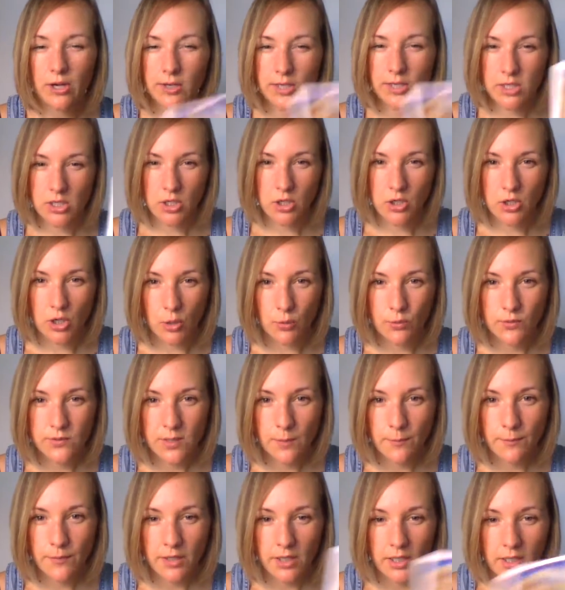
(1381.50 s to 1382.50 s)
get to know
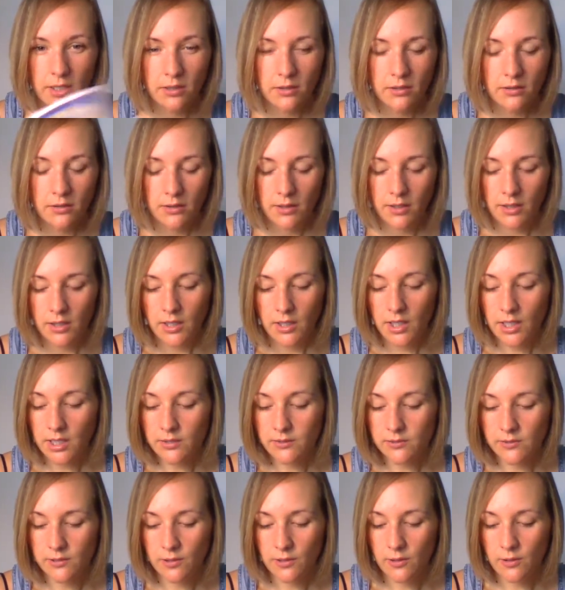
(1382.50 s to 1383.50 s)
somebody.
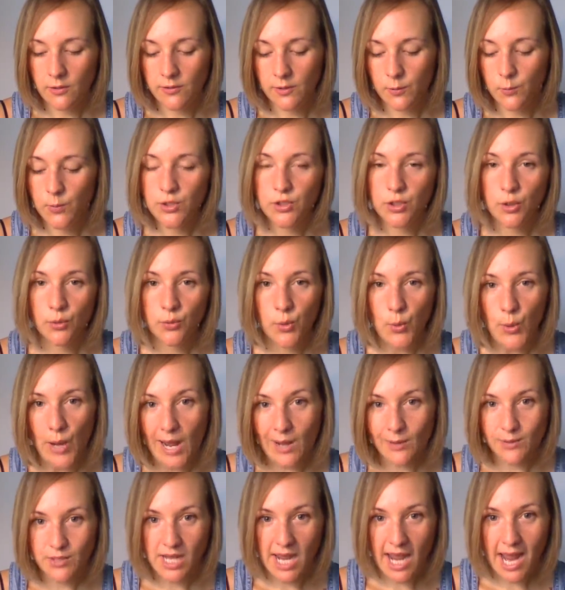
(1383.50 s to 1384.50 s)
And so then we don't know
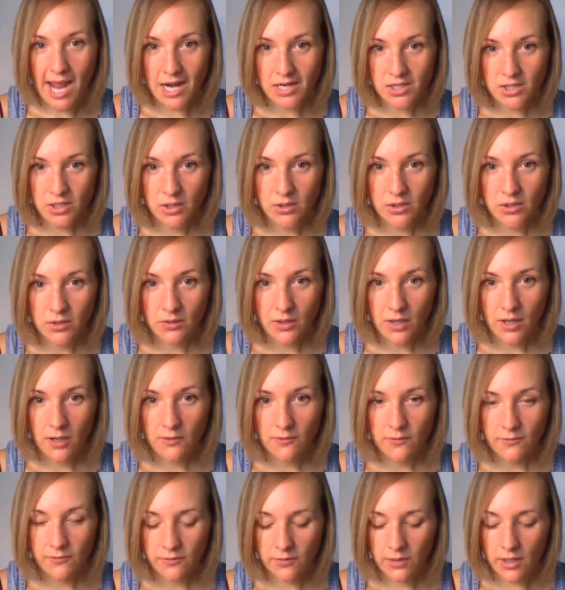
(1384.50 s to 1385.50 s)
how to act on their
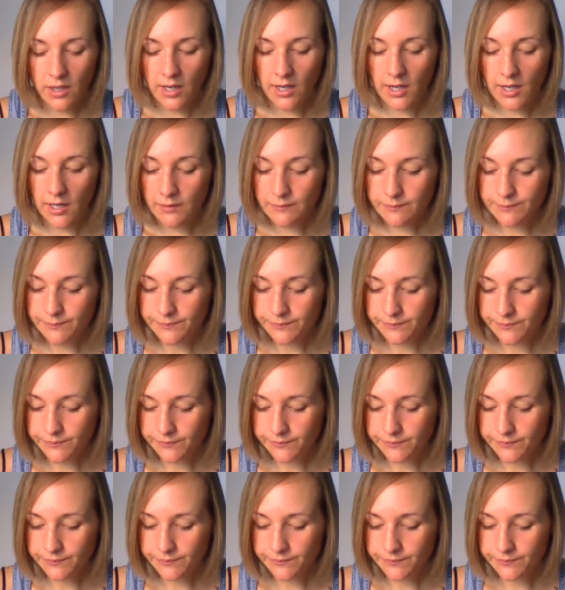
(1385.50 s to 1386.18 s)
love. Um,